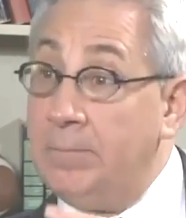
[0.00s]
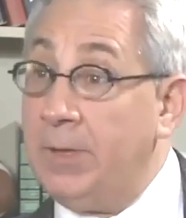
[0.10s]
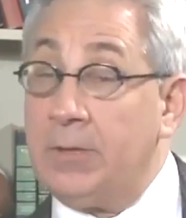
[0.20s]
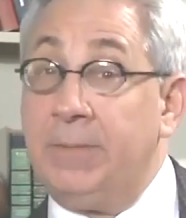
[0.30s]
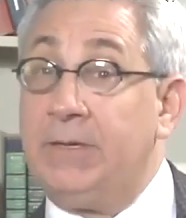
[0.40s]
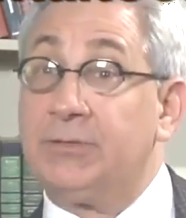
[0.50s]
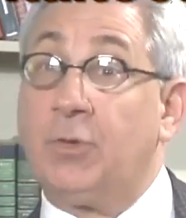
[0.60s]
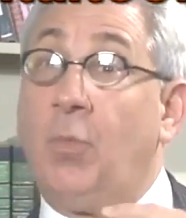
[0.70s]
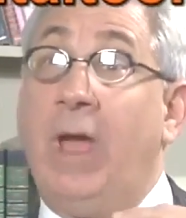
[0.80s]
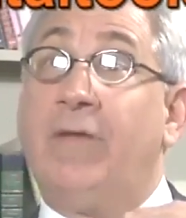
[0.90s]
millimeters
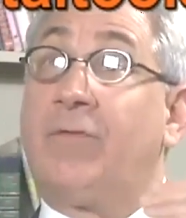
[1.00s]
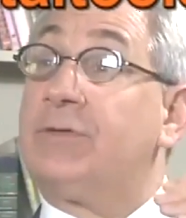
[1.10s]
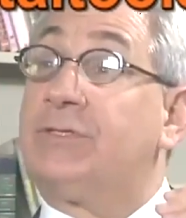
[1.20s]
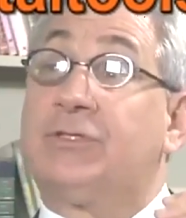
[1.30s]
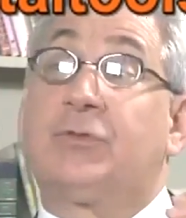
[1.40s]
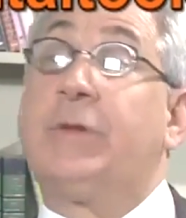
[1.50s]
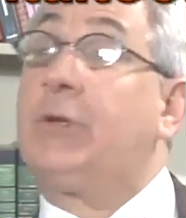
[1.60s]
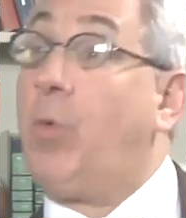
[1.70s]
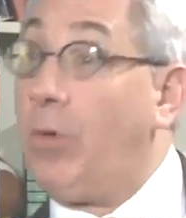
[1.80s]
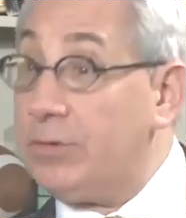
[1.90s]
away versus
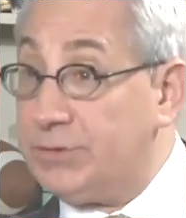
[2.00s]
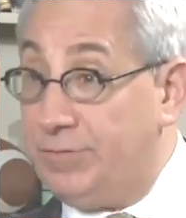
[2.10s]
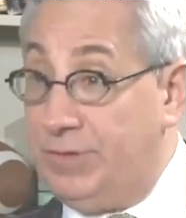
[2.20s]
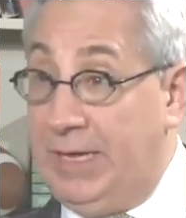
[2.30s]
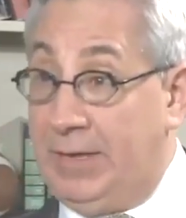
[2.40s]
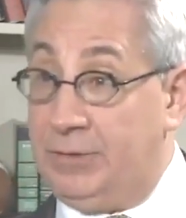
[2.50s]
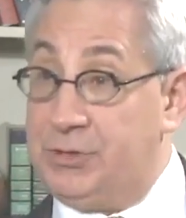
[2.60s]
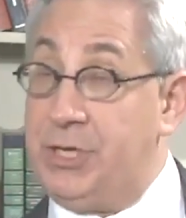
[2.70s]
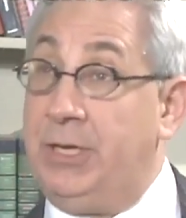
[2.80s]
3/4 of the energy.